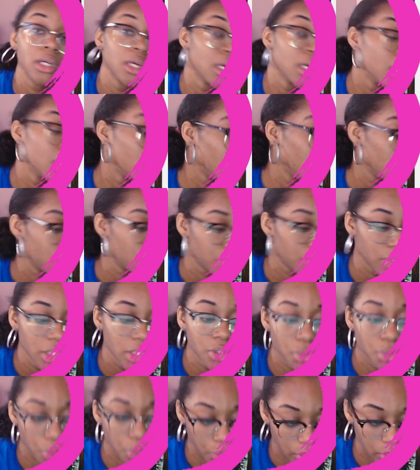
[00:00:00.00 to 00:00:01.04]
he's
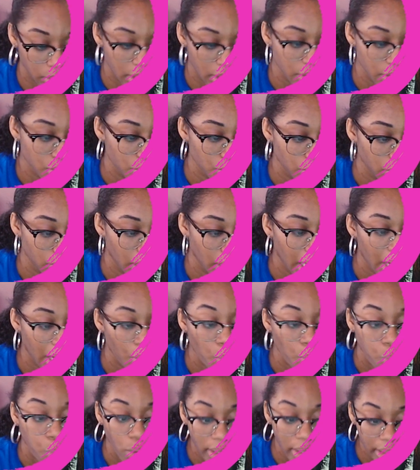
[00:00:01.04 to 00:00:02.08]
cool. He's cool.
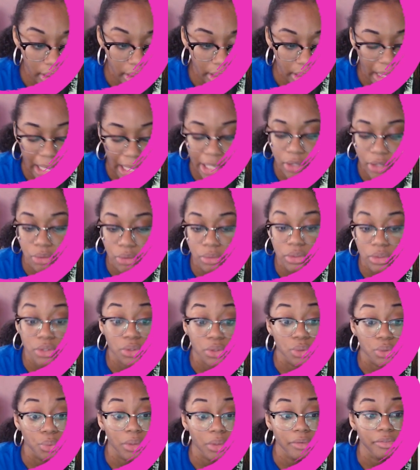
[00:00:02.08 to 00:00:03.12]
Will, I don't use
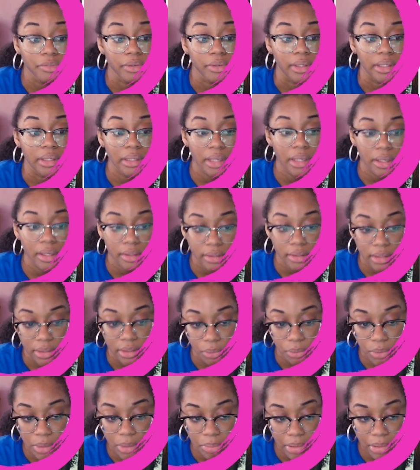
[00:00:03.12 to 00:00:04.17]
Will for nothing.
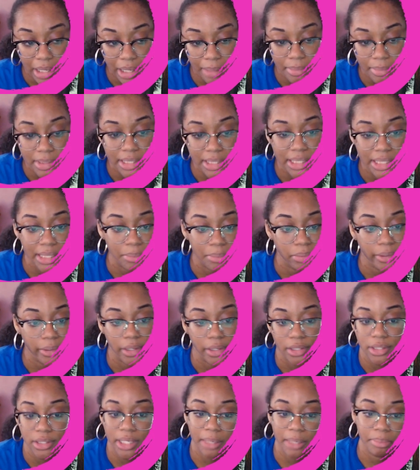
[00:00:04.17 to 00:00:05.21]
Will probably C+
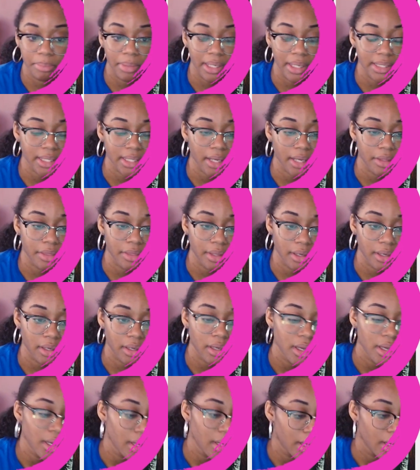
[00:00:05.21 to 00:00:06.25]
at best. I think.
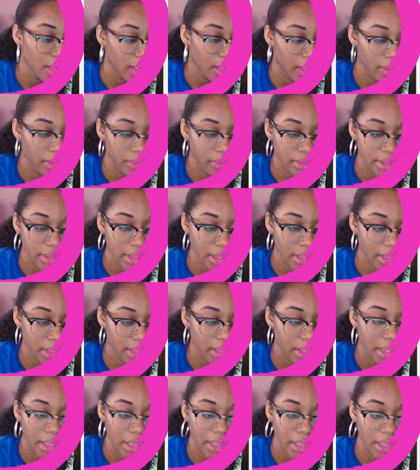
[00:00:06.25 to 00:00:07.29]
I don't think.
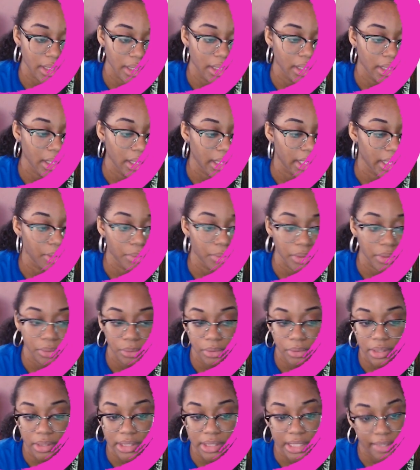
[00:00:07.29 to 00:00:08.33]
Okay,
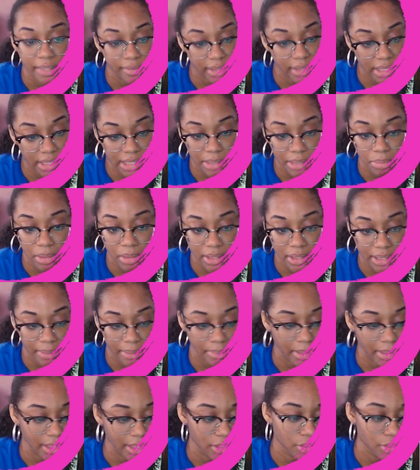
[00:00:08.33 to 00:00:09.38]
Winona's definitely C+ at
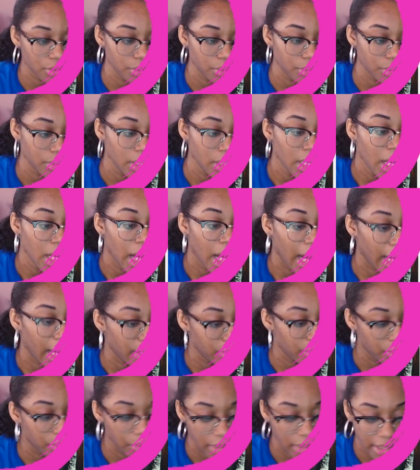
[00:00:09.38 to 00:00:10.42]
best too. I
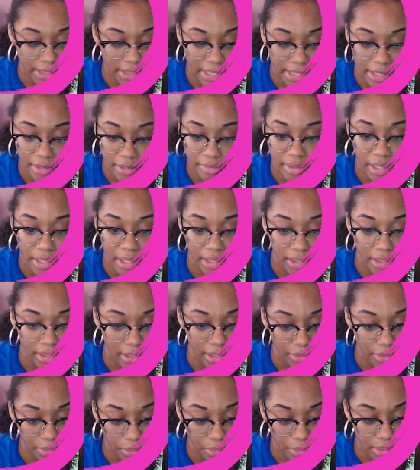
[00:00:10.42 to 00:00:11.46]
do not have Holiday
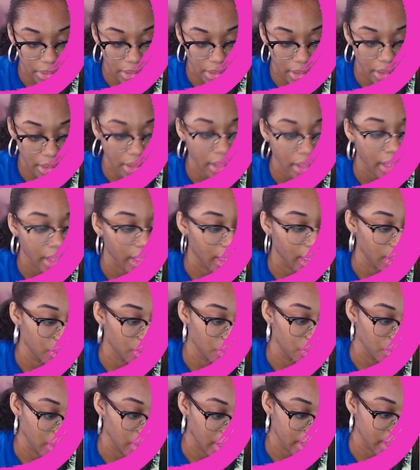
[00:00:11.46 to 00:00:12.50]
Rosa. I do
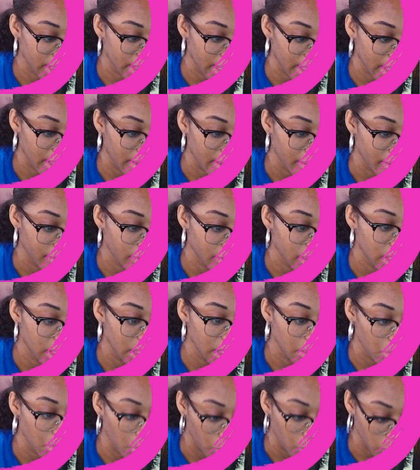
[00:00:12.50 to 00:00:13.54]
not have
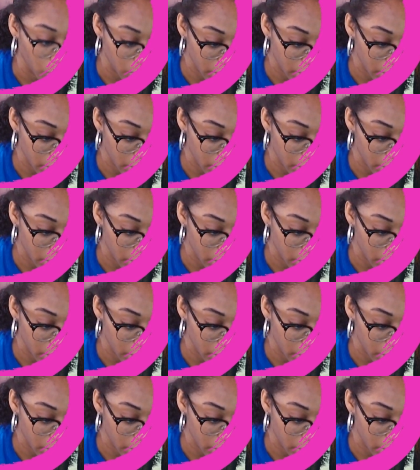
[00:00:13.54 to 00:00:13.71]
Seabold.